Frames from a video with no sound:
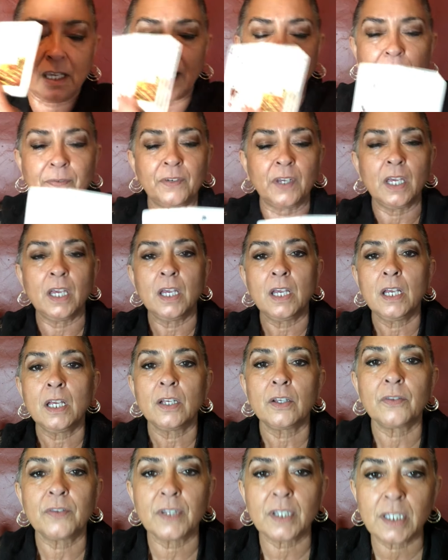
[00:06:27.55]
life.
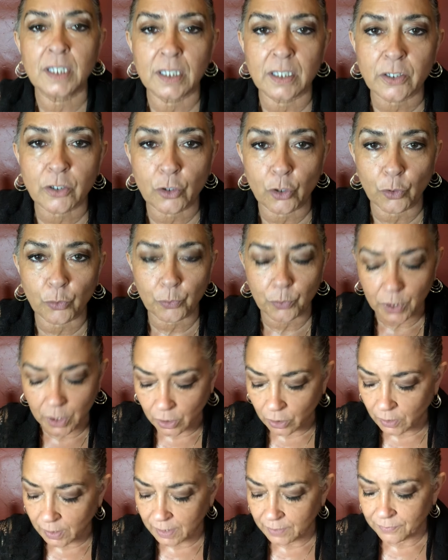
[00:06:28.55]
This is
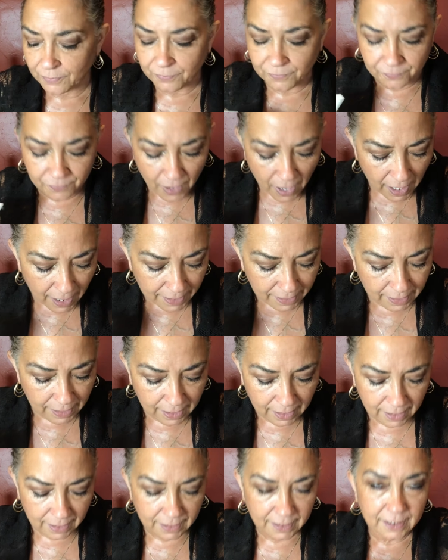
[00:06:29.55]
career and
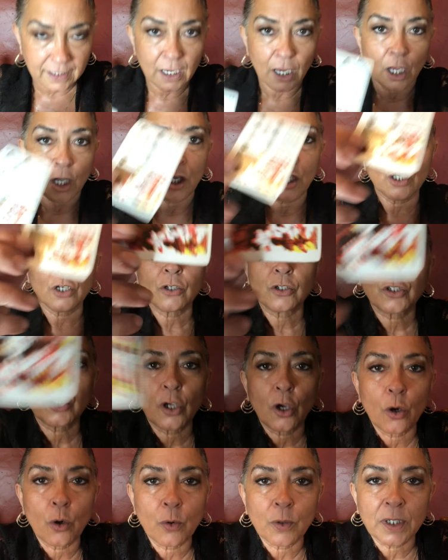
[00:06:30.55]
finance.
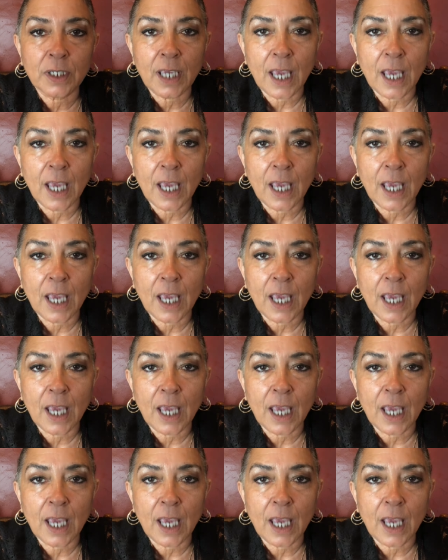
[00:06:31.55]
So,